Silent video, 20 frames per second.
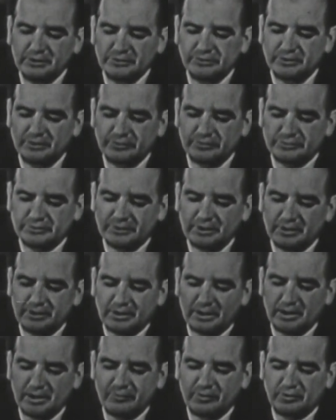should have said,
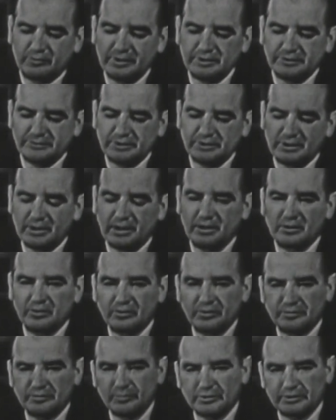I have already said I
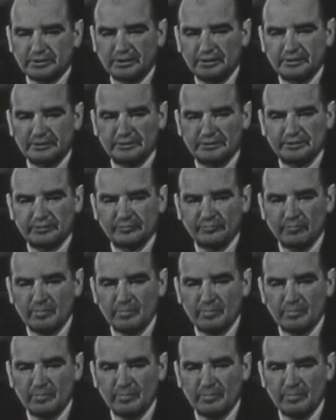loathe McCarthy.